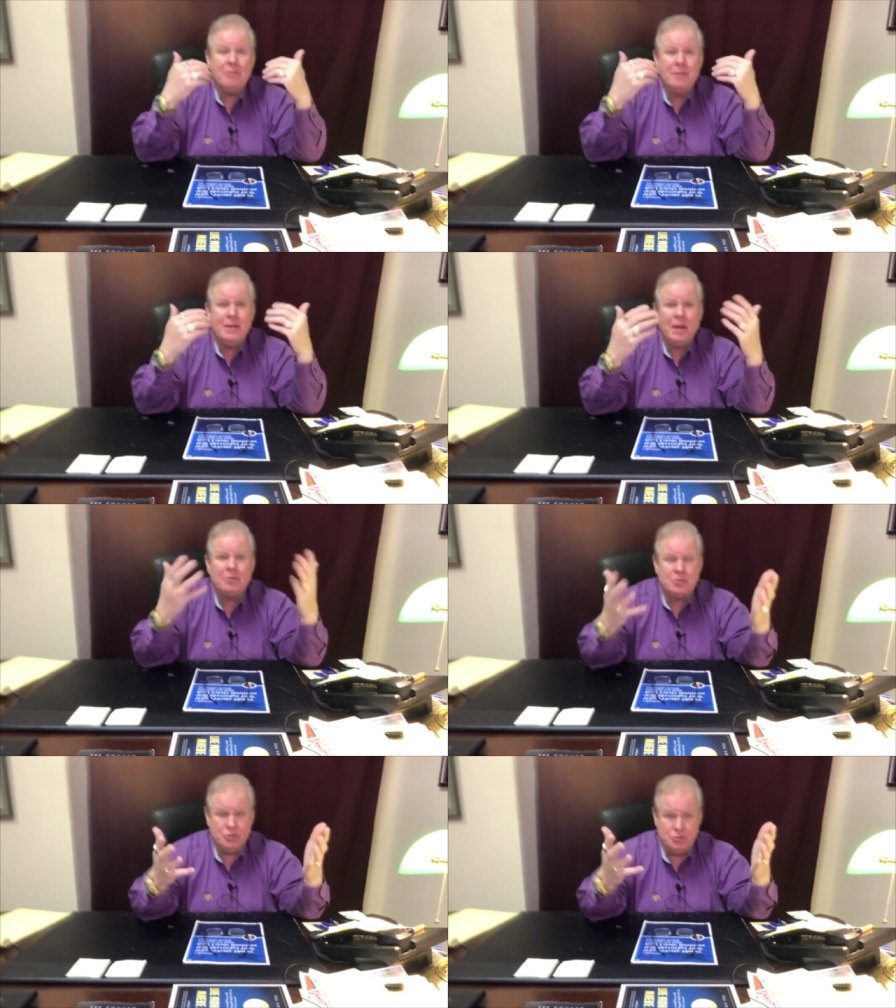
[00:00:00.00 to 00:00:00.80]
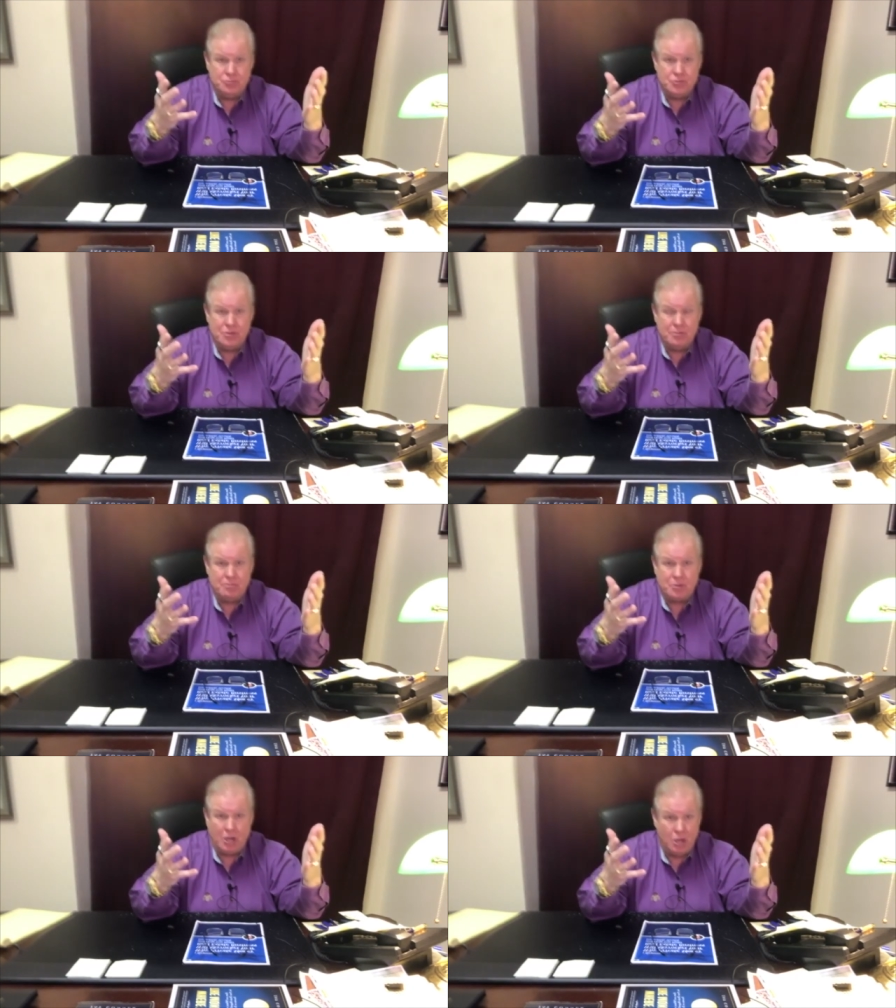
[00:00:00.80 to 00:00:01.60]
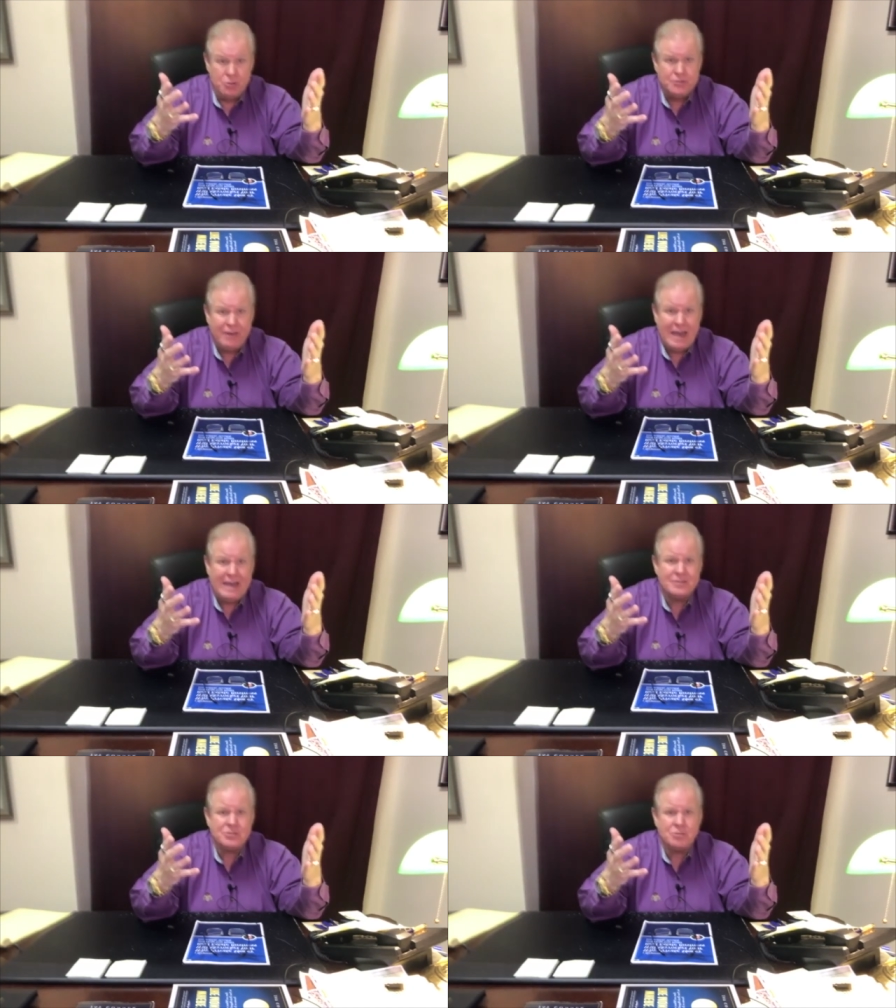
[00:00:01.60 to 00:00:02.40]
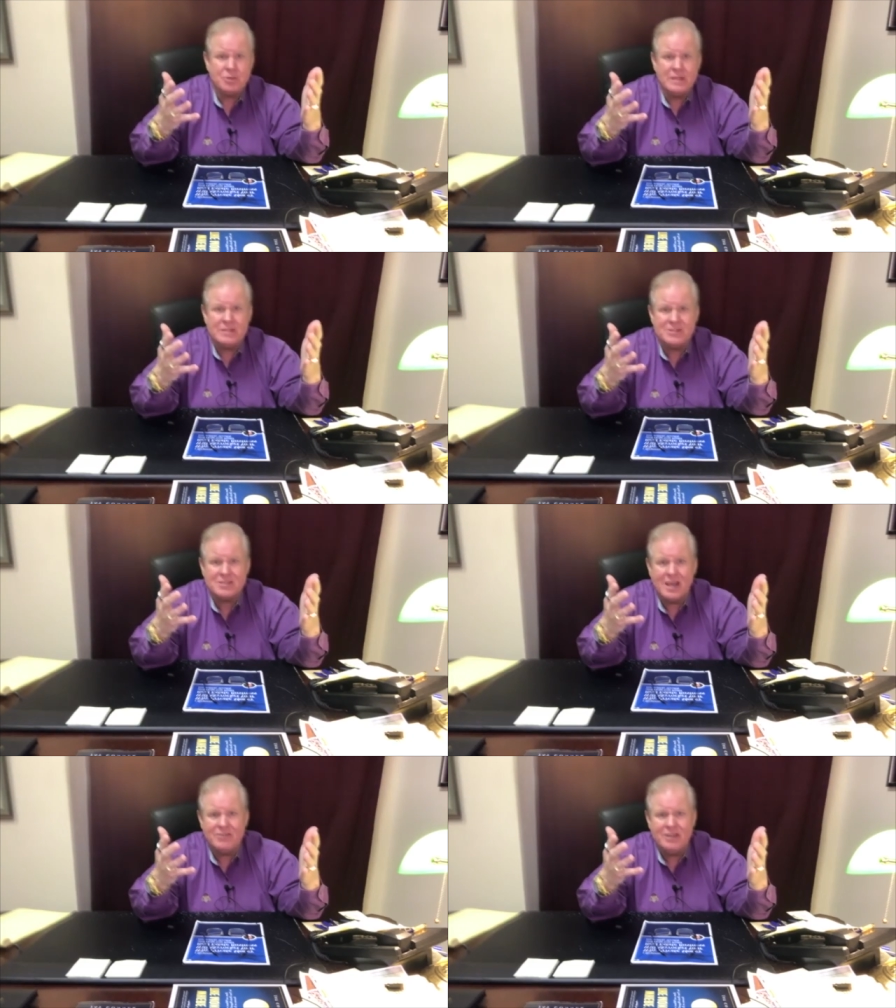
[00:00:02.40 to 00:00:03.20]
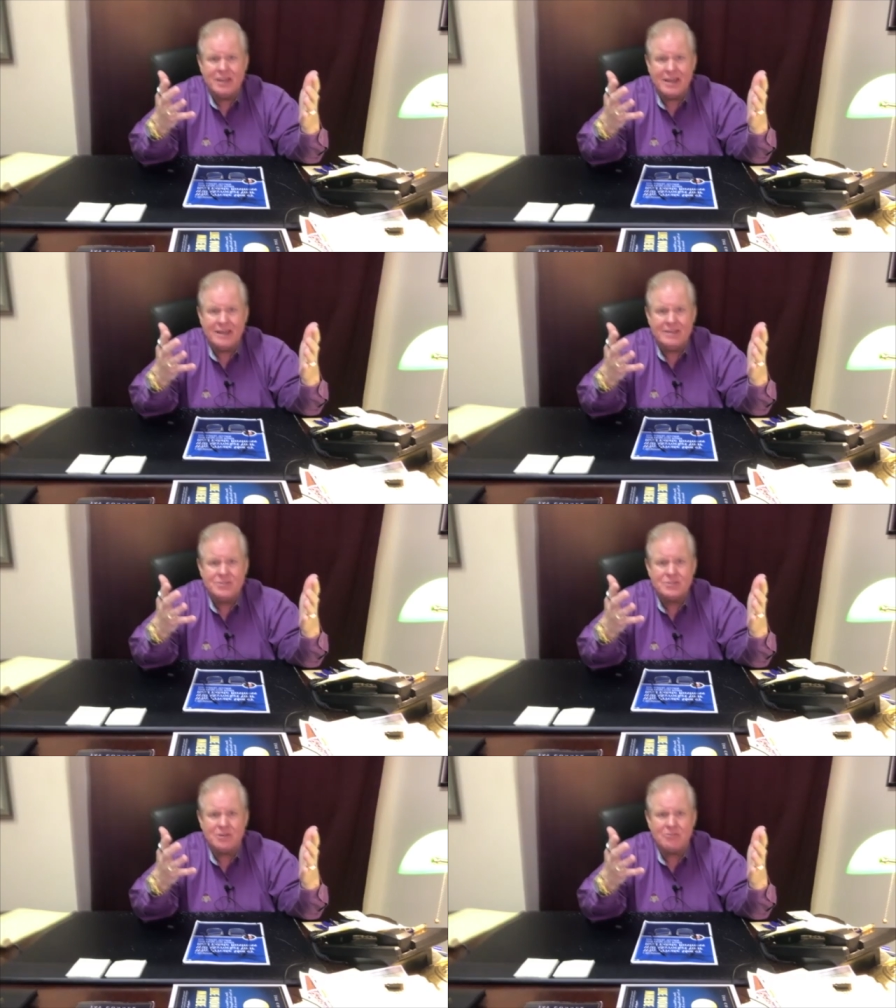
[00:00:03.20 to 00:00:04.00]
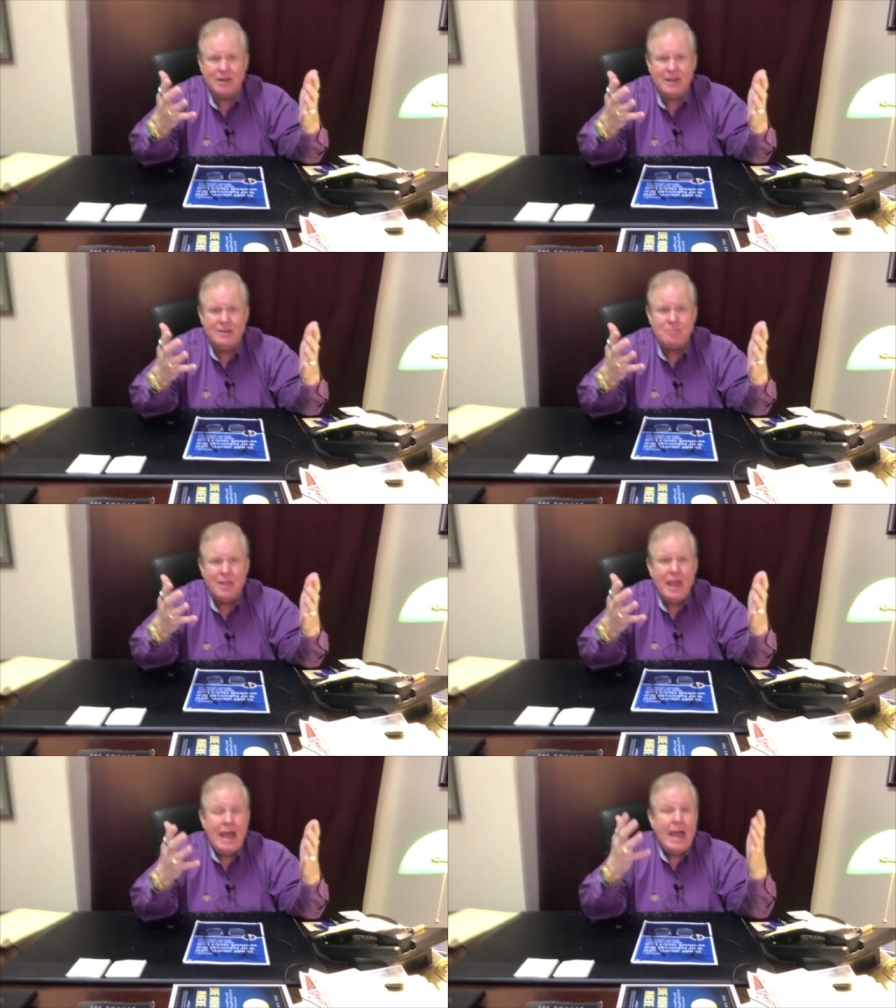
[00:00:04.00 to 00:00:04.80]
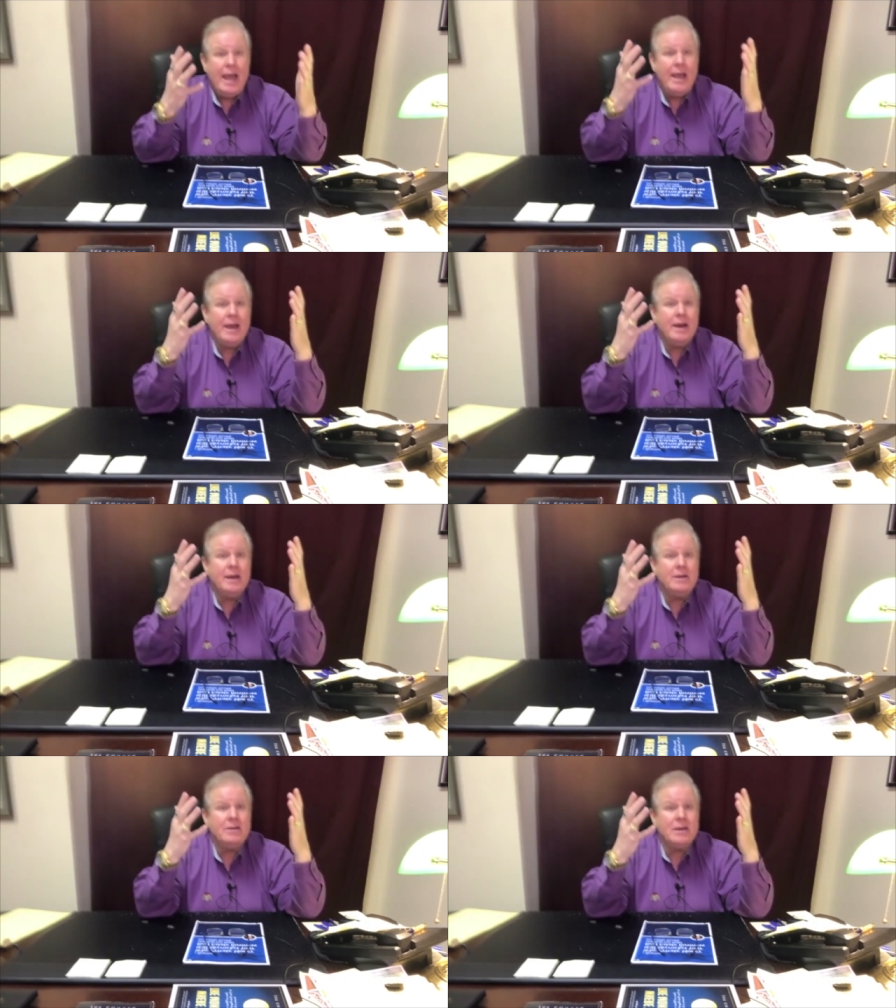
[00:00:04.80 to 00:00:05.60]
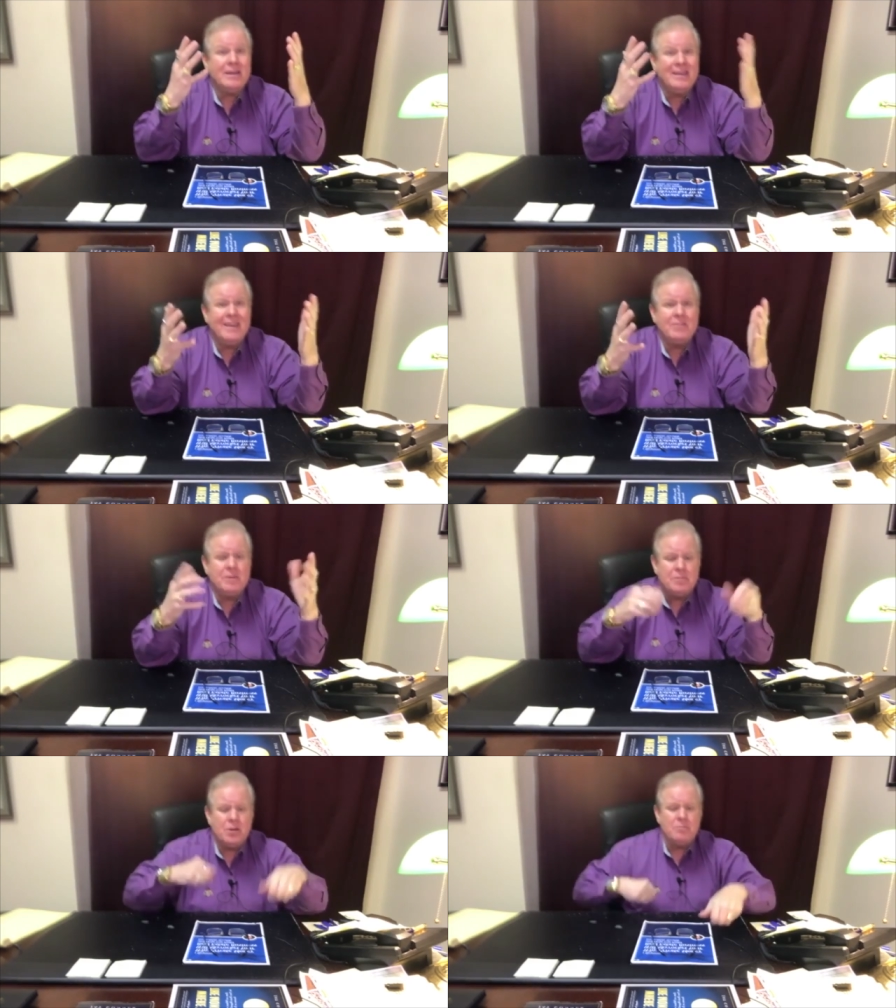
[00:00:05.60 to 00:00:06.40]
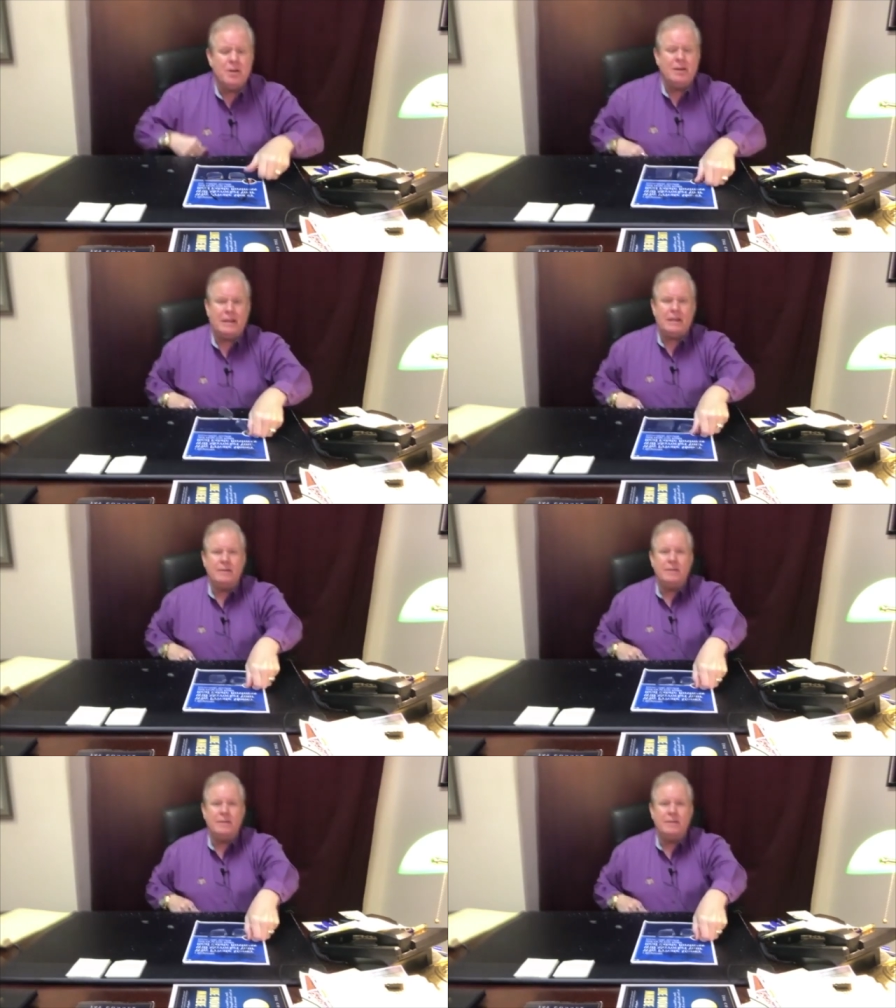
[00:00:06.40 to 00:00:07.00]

being able to close fast within 7 days, right, and give them their money.